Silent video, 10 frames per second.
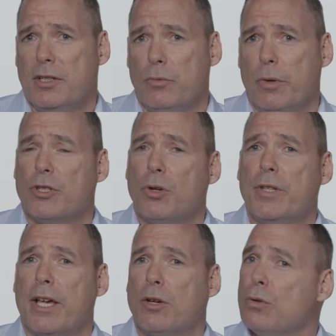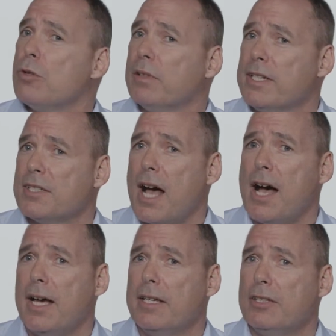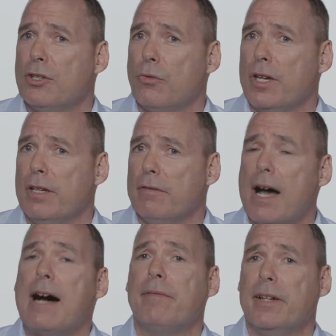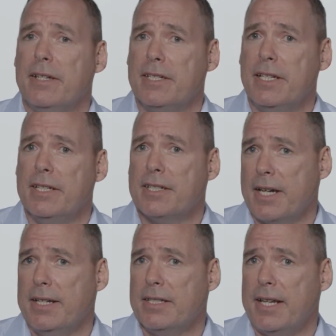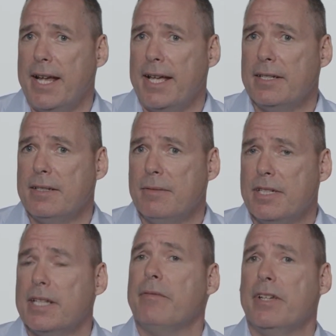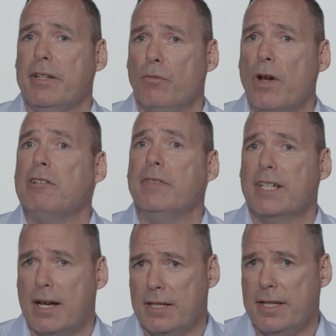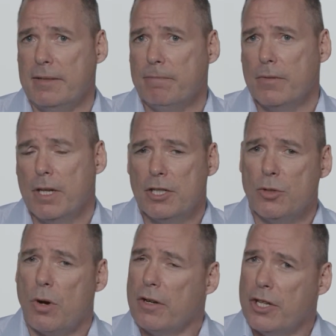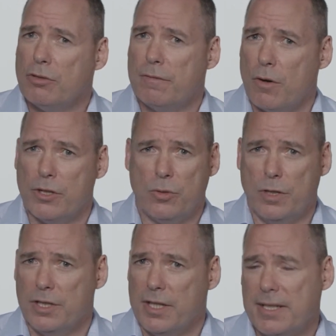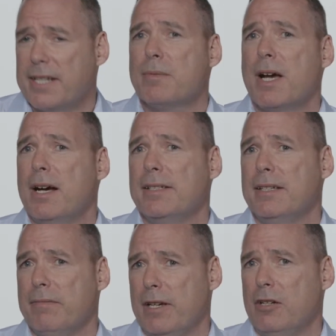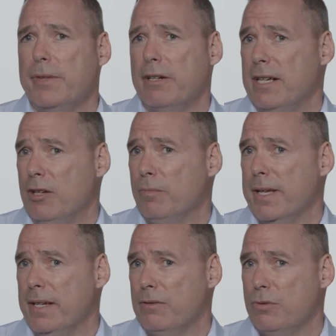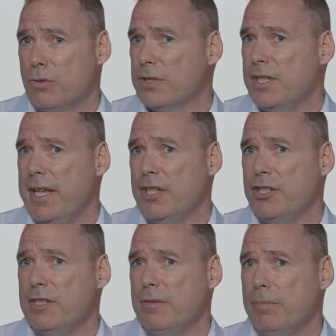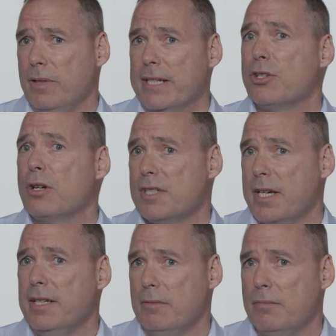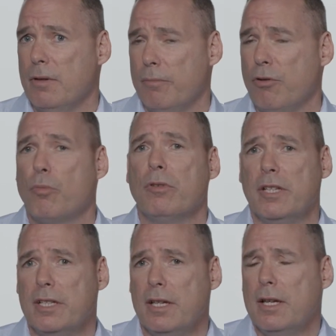And we were told that Google placed a high degree of confidence in sites that had significant relevant content. So our initial focus was, let's get some content developed that'll help get Google's attention to place our site appropriately.